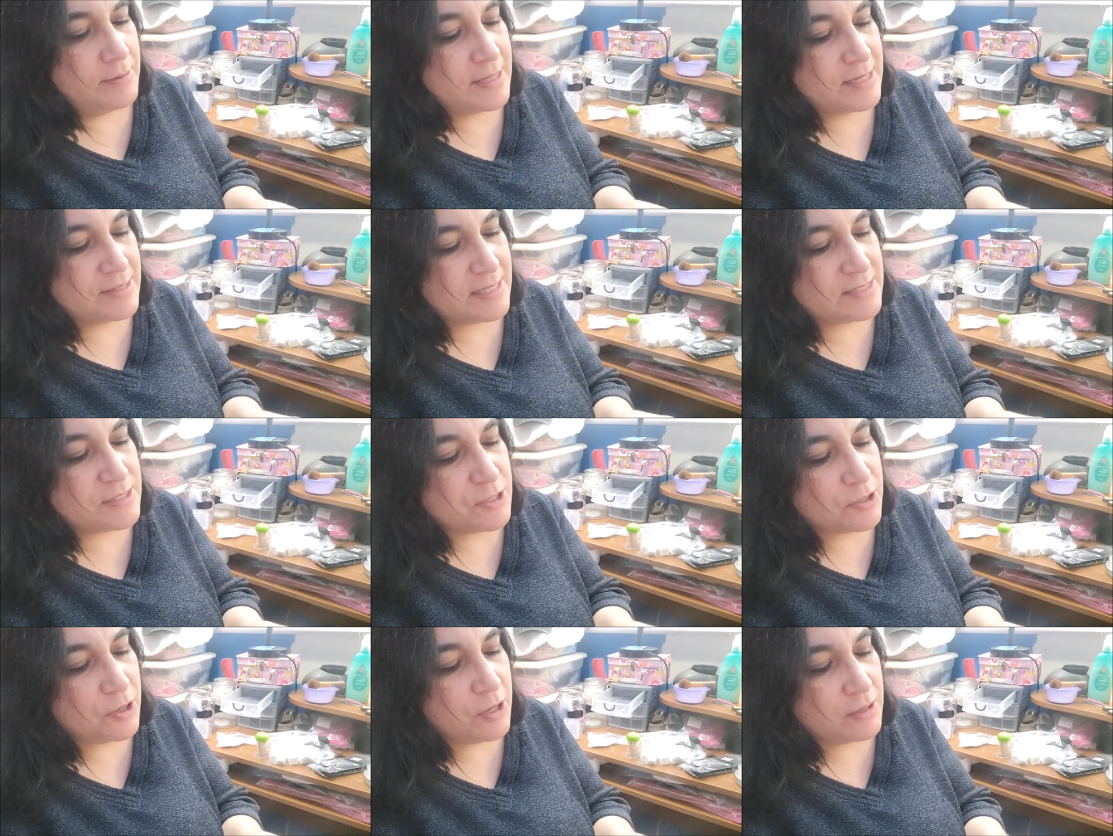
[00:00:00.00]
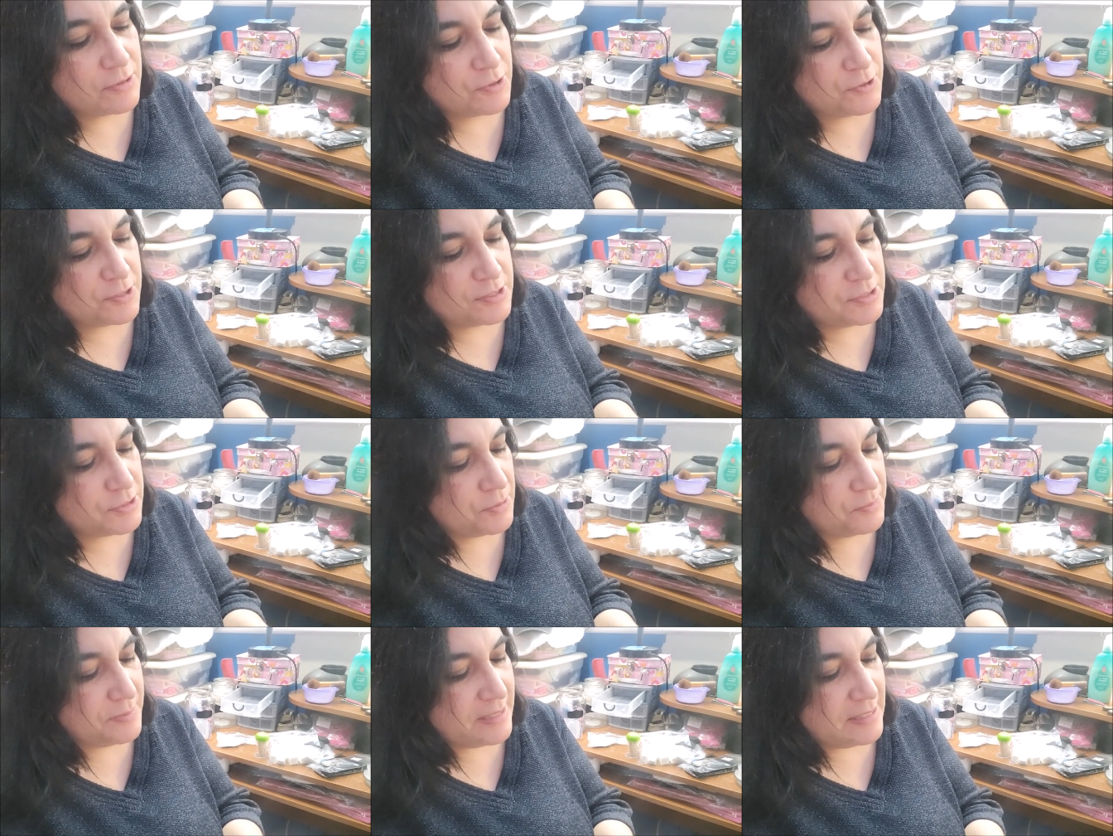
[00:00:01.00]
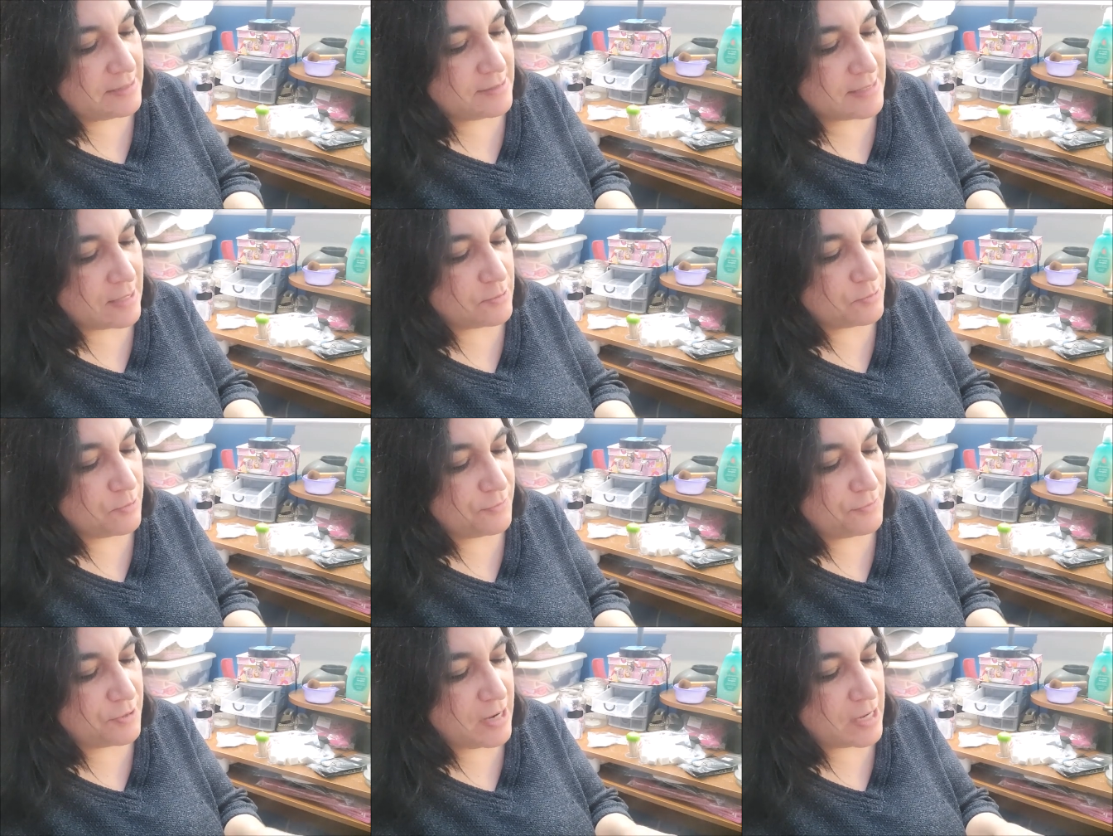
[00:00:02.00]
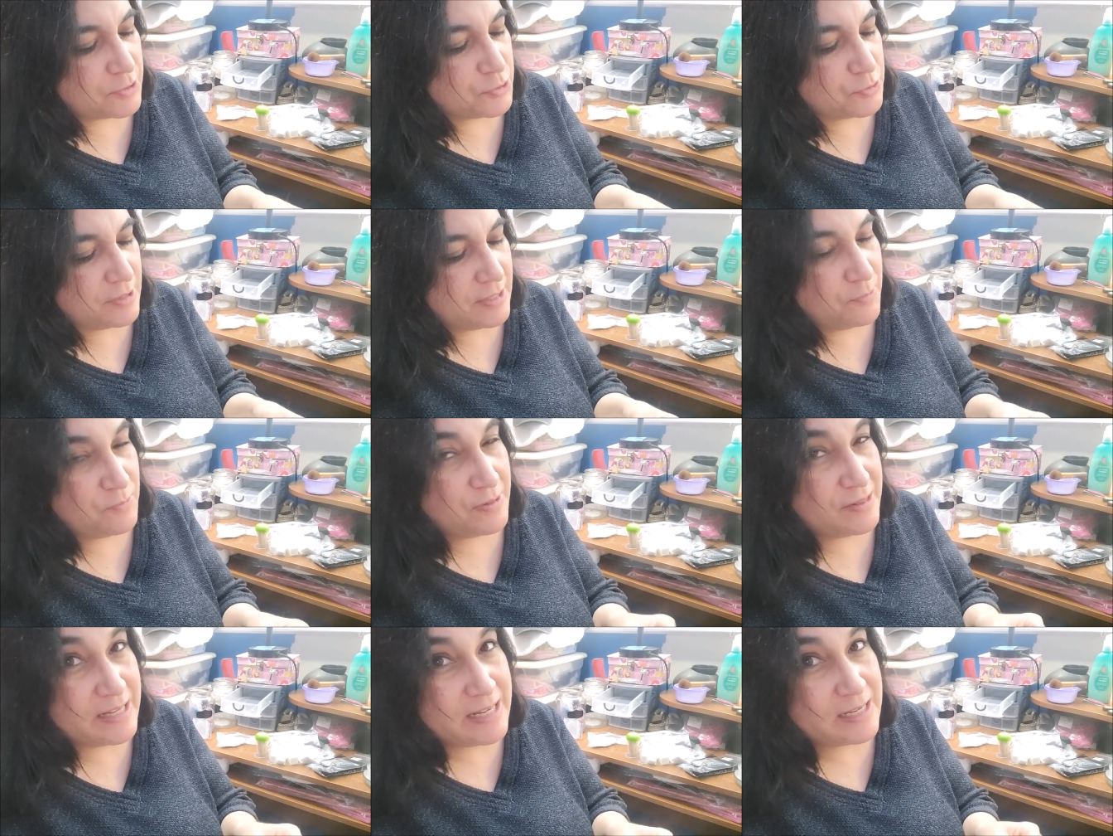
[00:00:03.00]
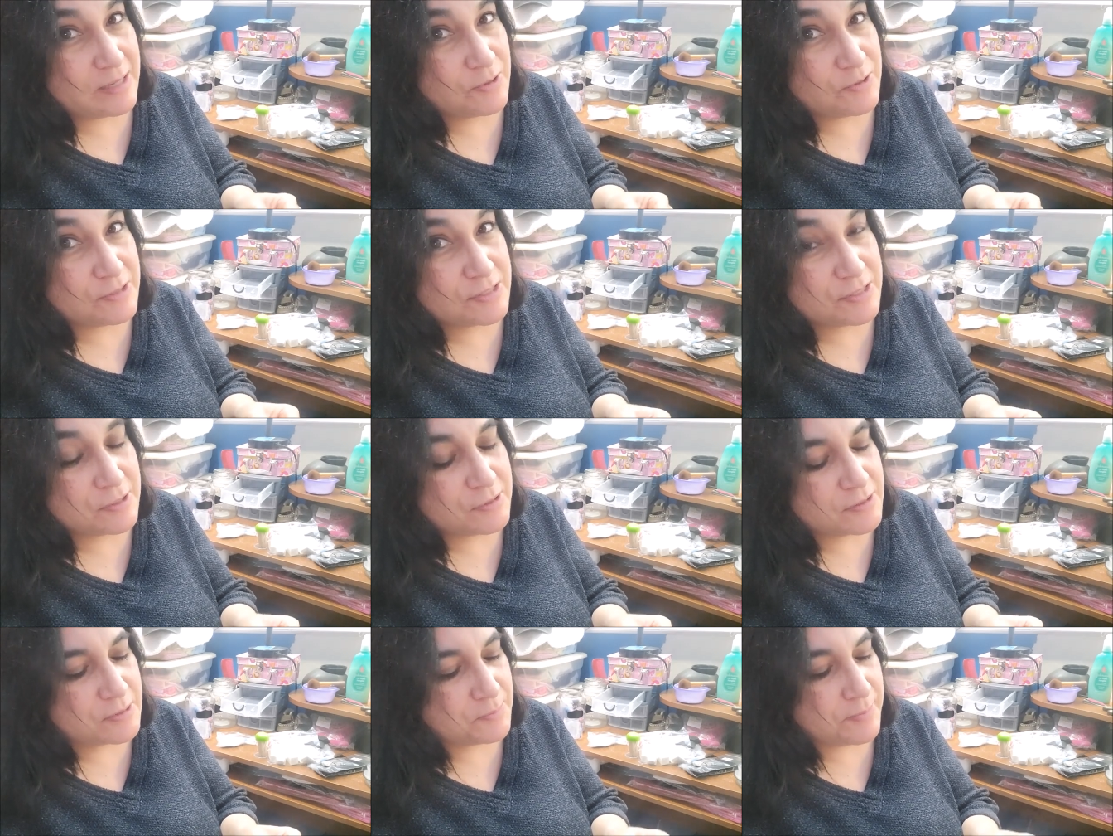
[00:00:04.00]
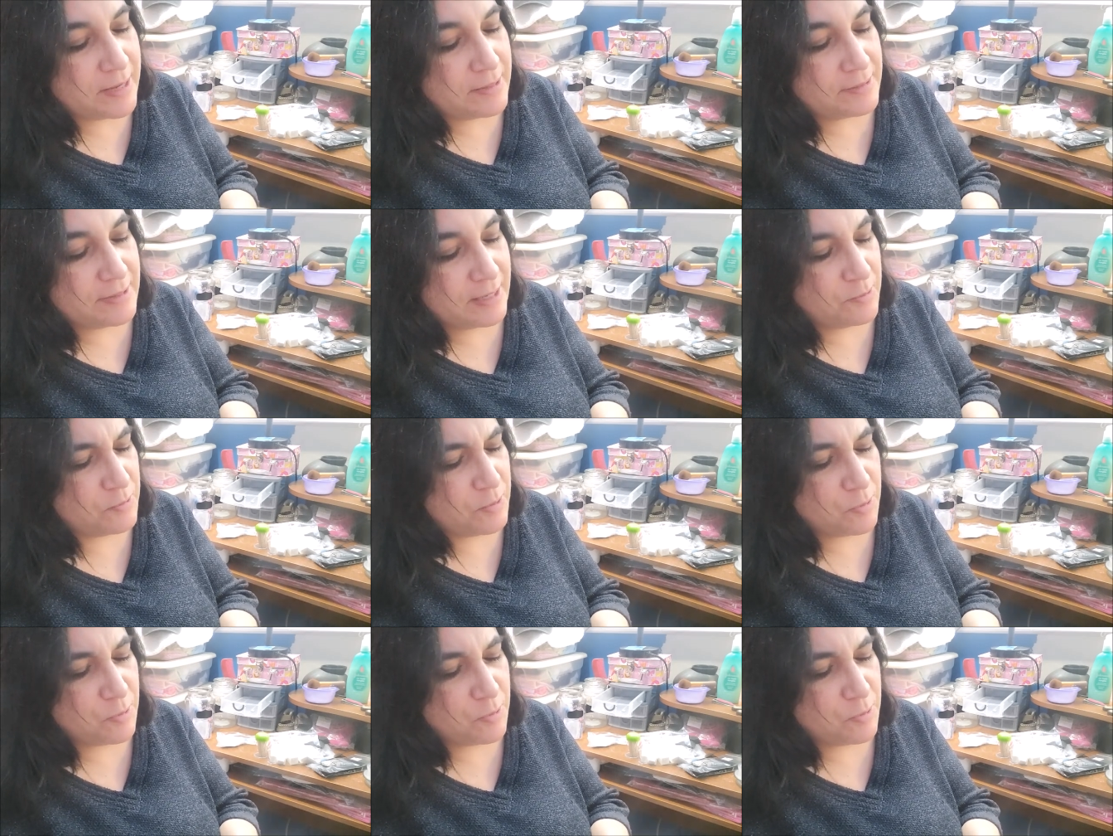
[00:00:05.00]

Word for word: like these are called crystal beads. I don't know if they're actually really crystals, but they were